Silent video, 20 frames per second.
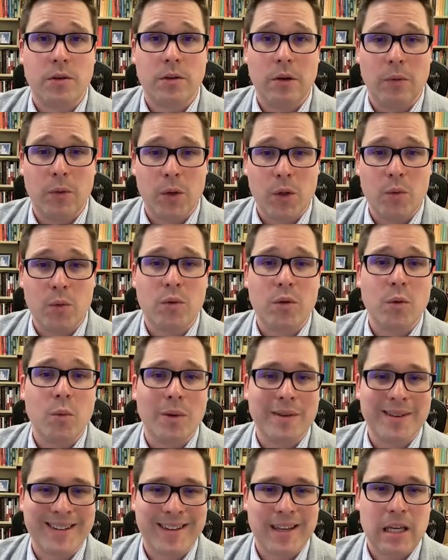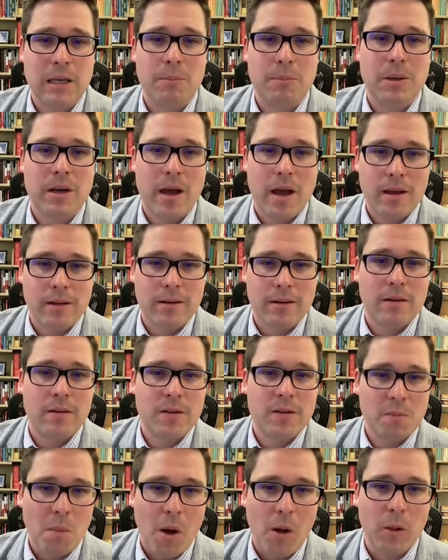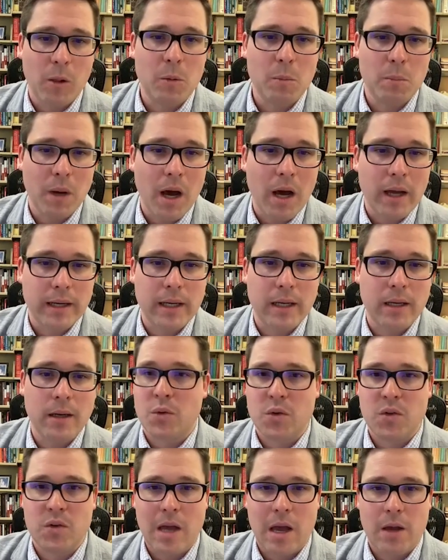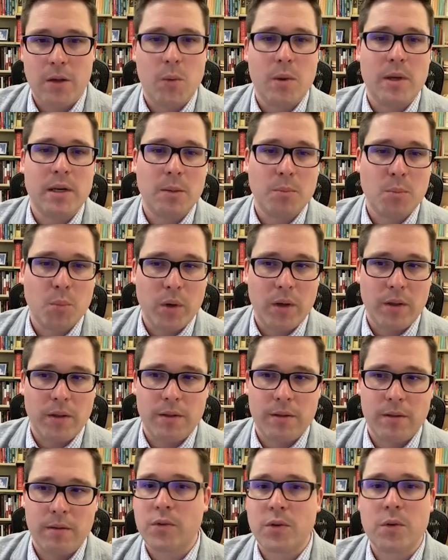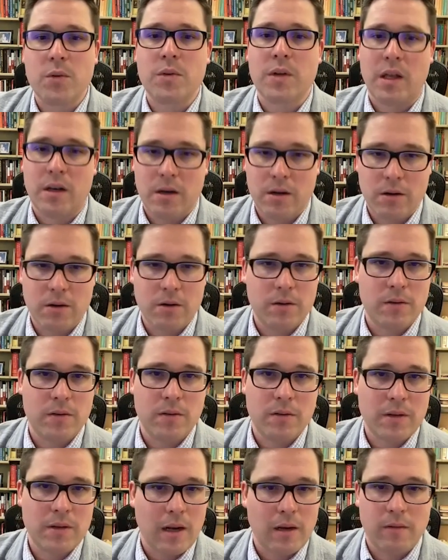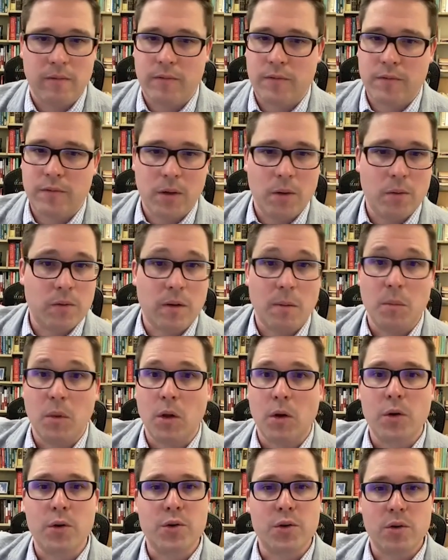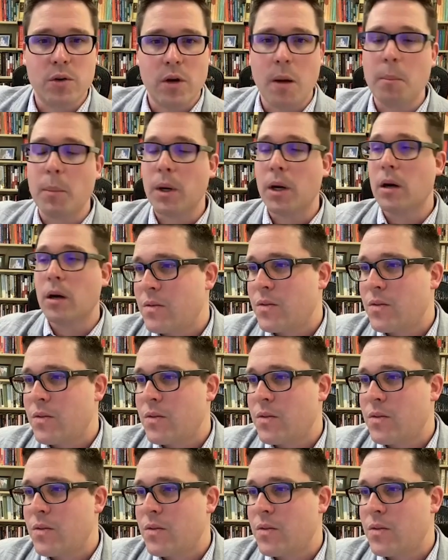You do want to keep it as a smaller body, which is how you end up with 2 senators instead of some larger number.